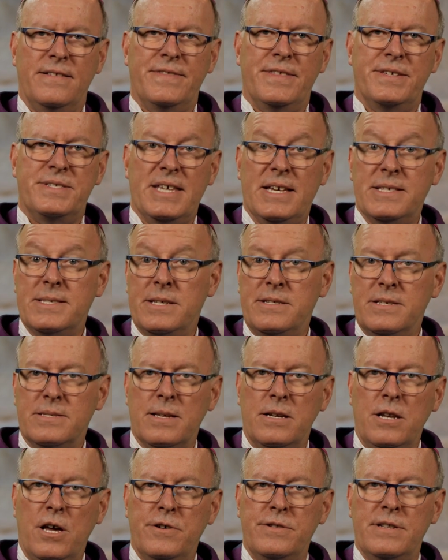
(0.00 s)
The desert is
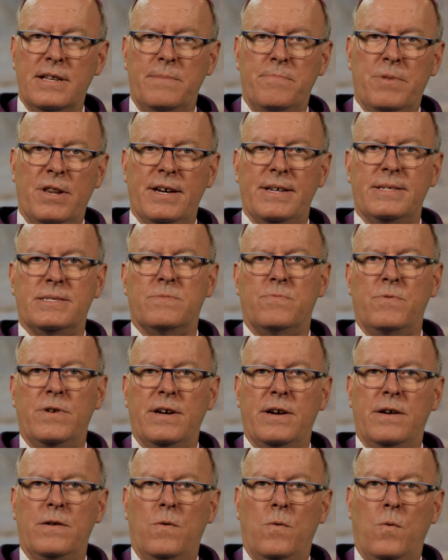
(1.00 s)
a lonely place
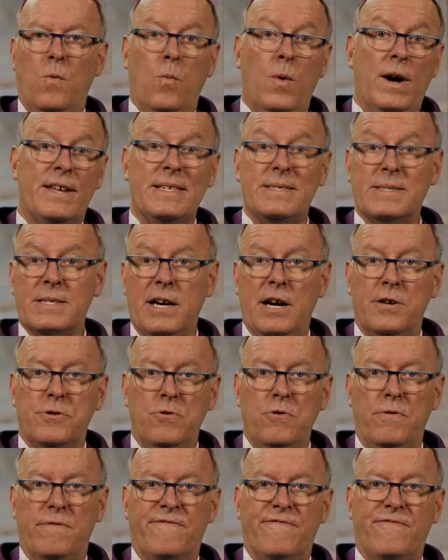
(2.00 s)
where one is cut
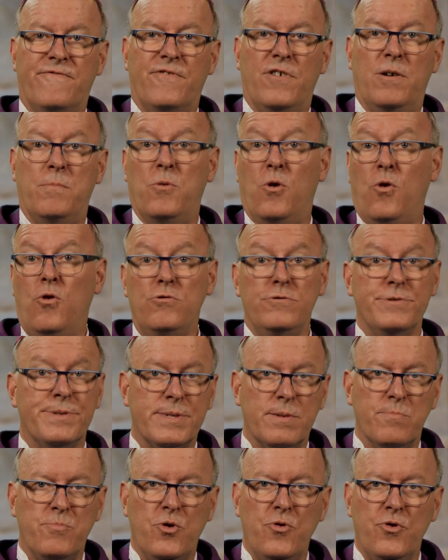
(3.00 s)
off from all
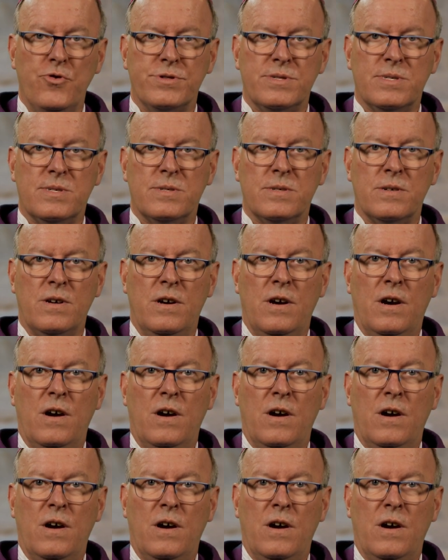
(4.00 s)
supports,